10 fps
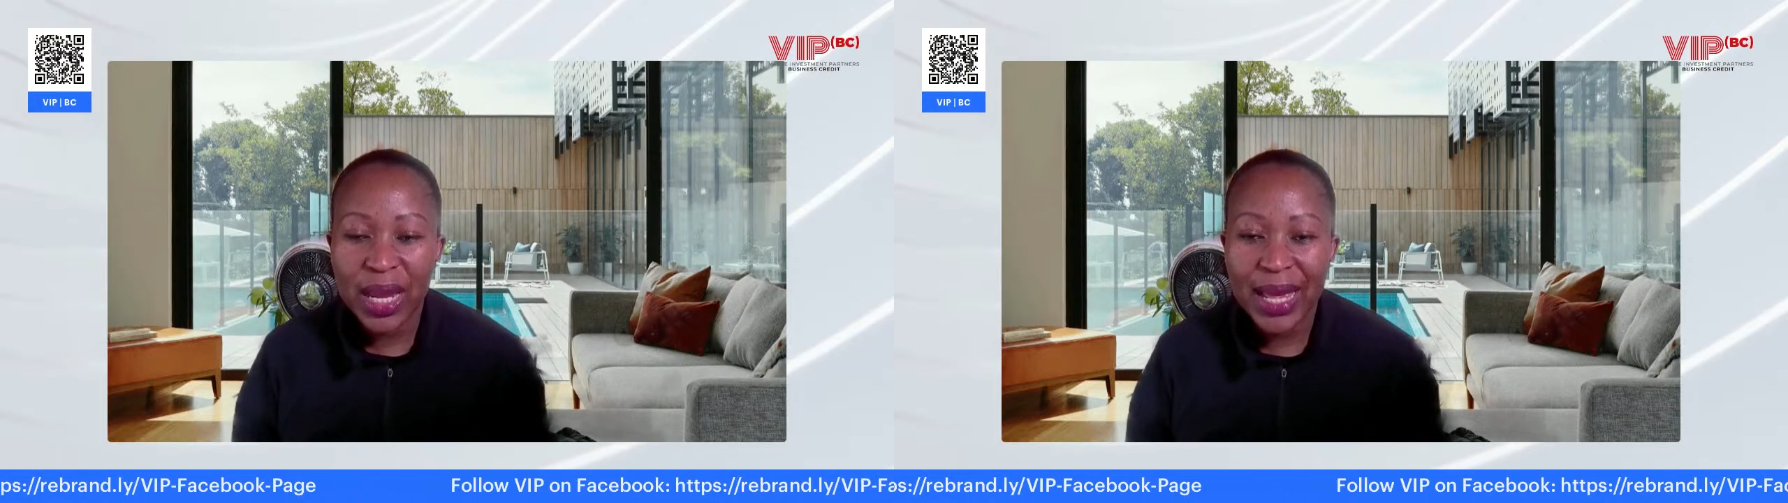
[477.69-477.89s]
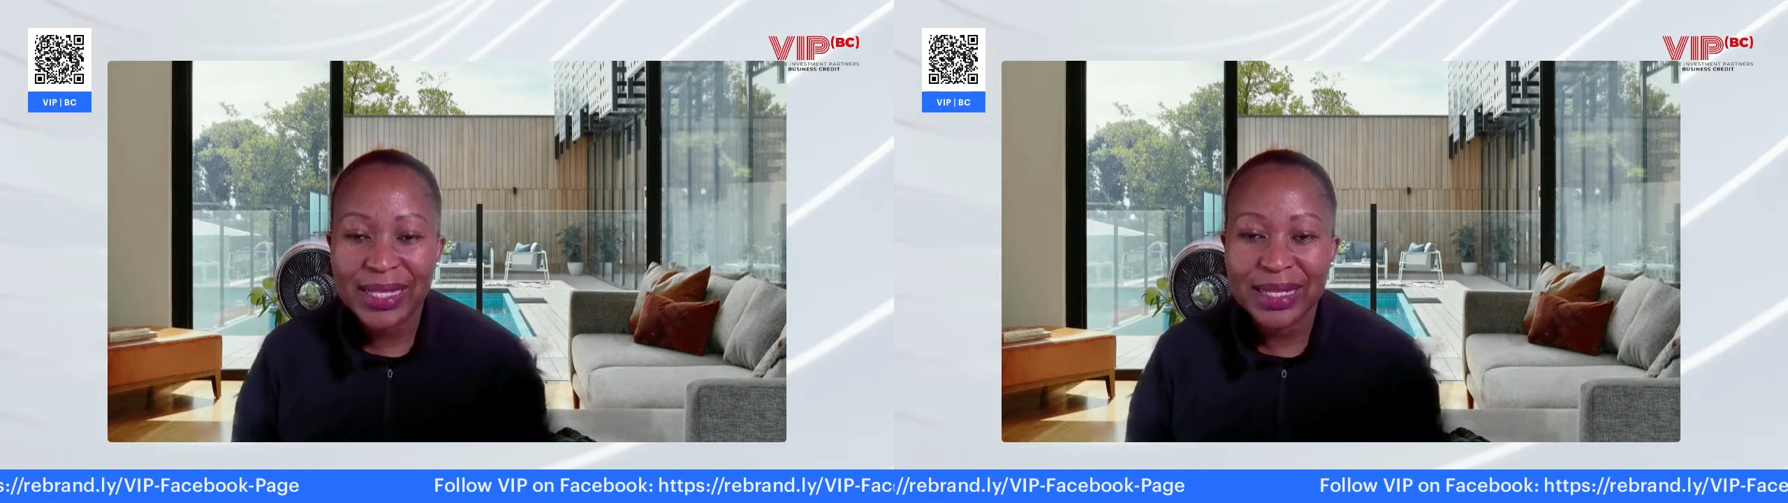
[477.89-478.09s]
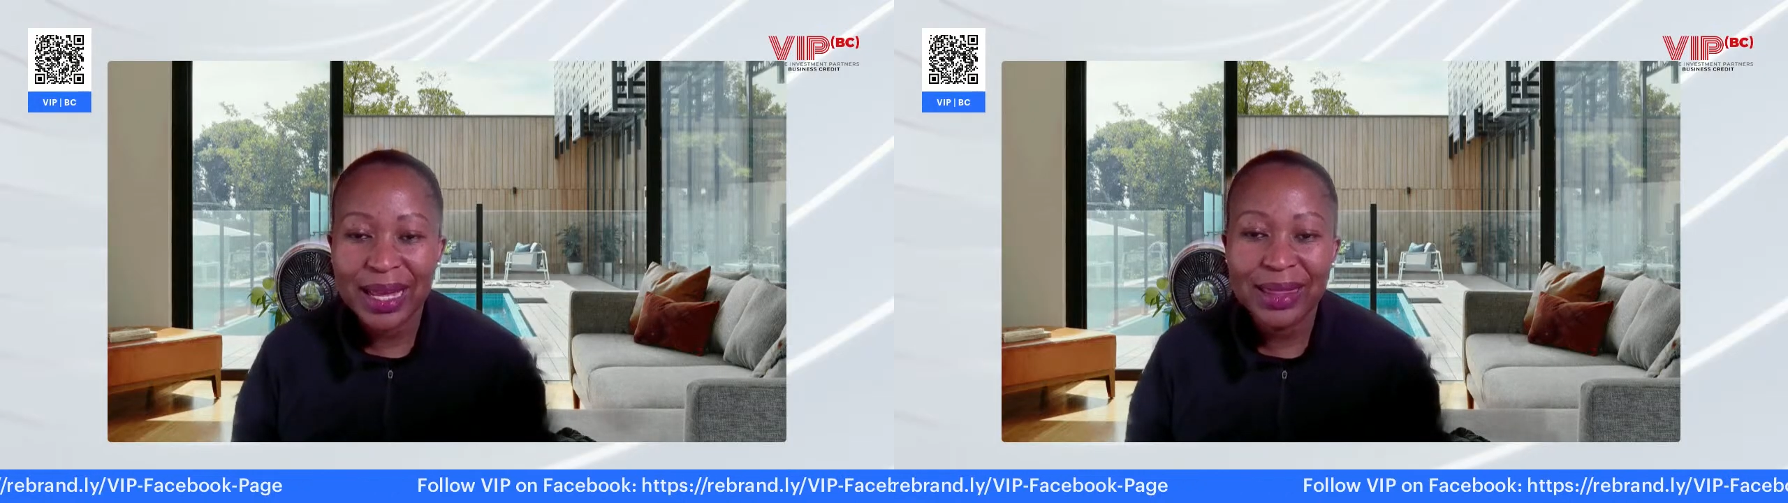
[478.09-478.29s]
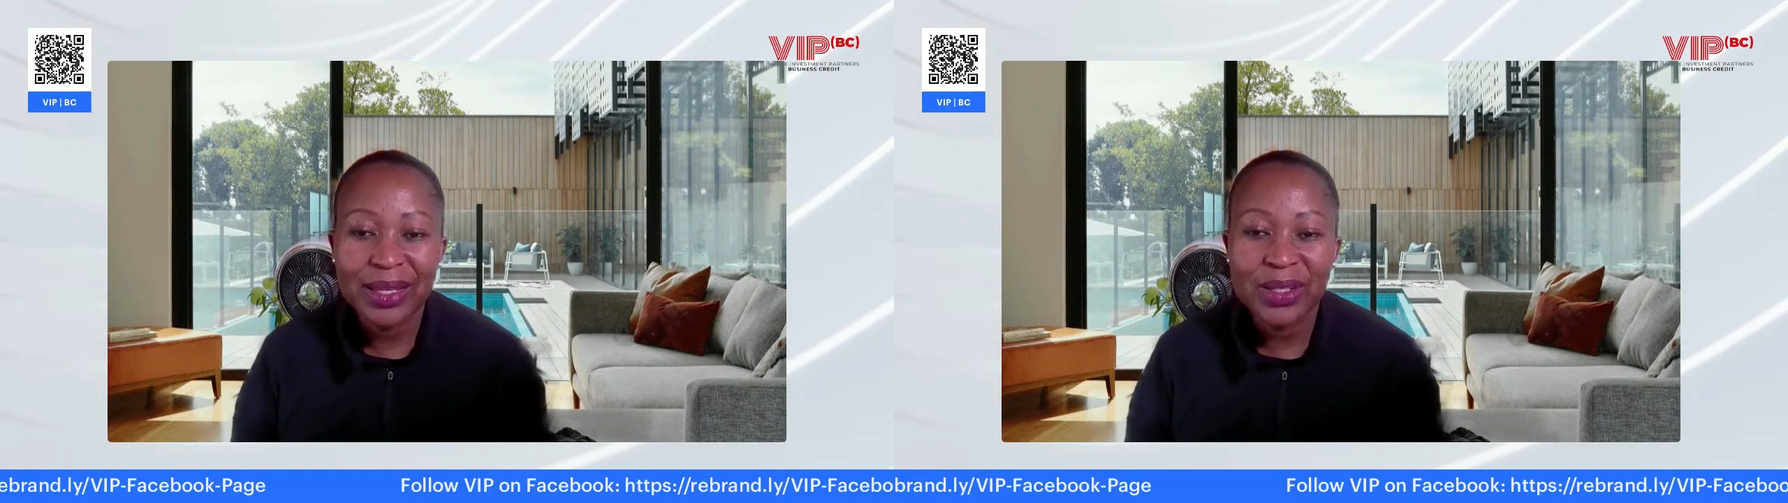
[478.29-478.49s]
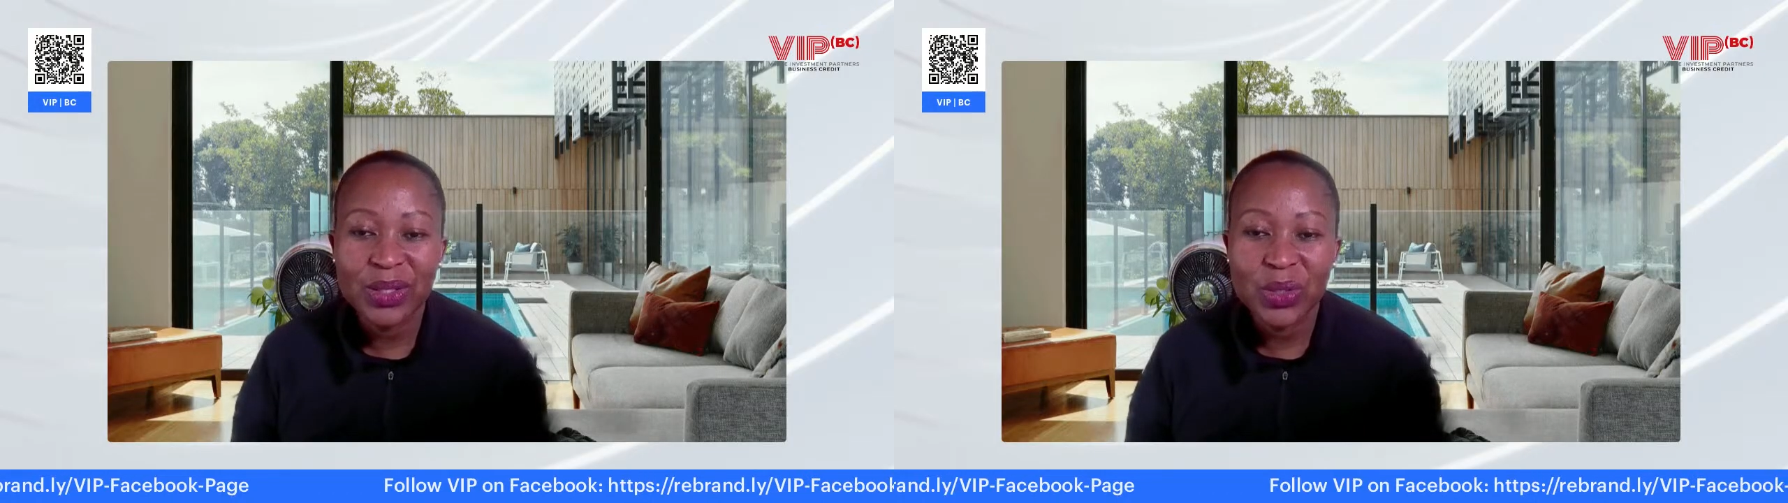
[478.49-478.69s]
has
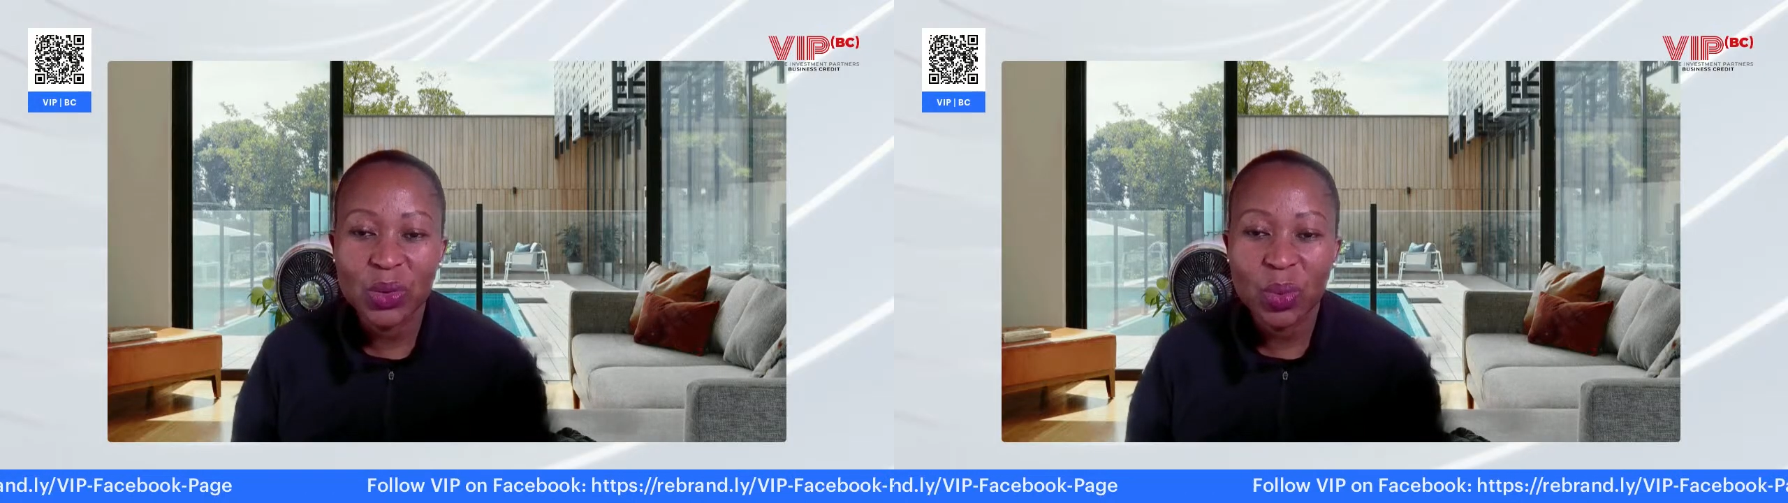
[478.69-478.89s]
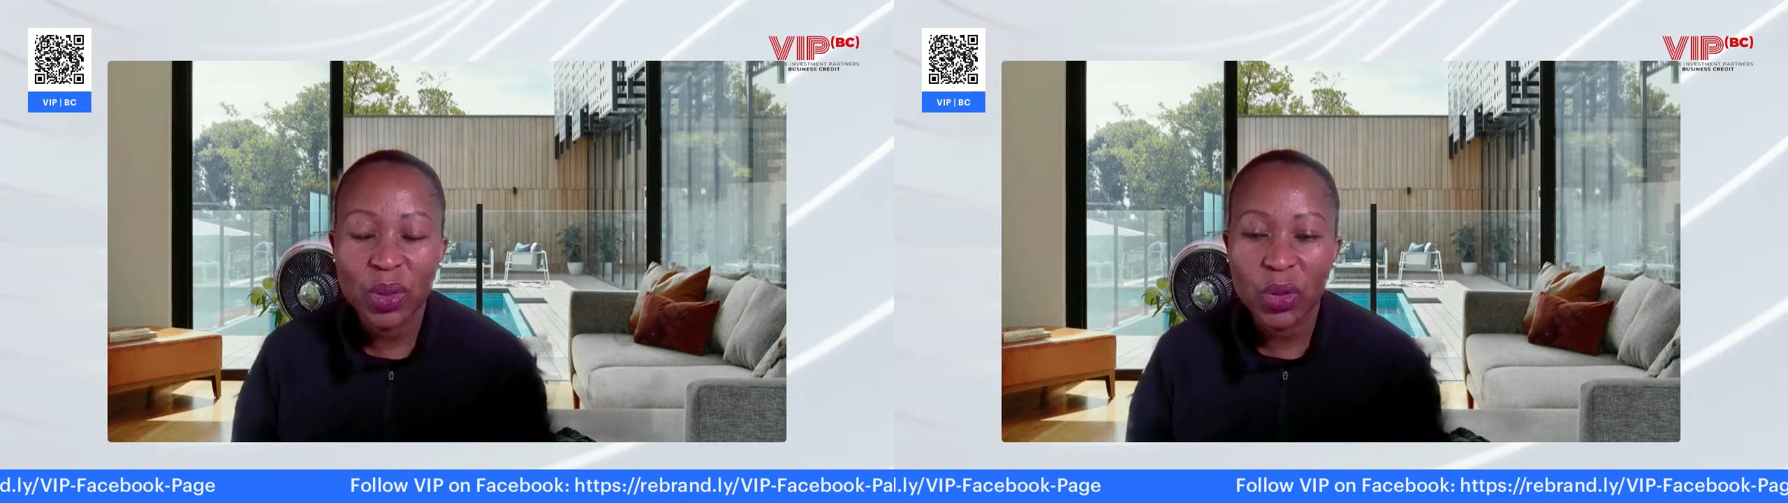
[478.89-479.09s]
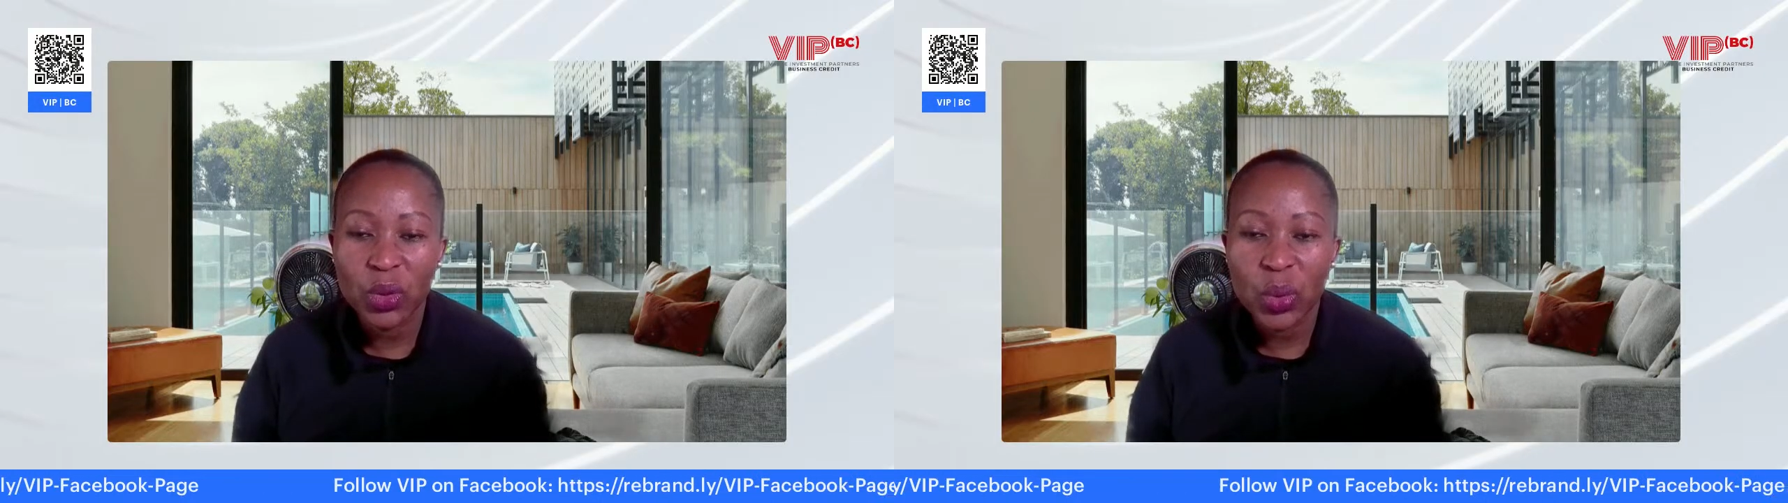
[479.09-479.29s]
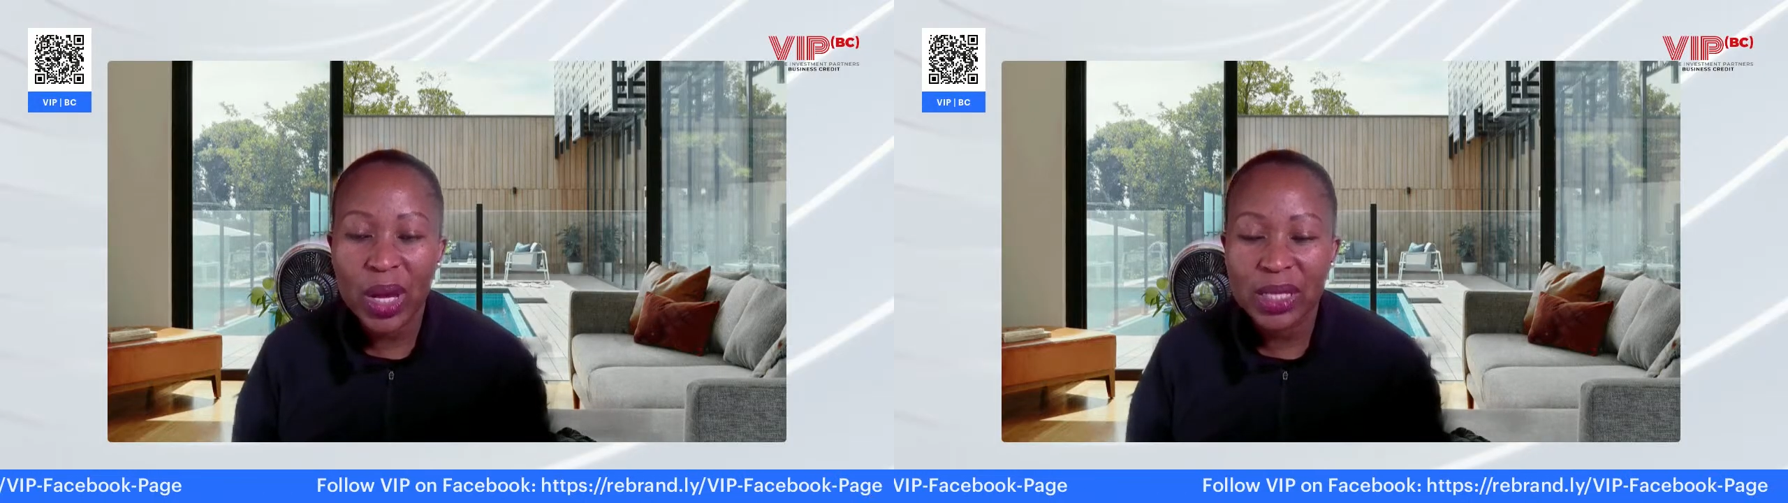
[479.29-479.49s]
nothing to do with you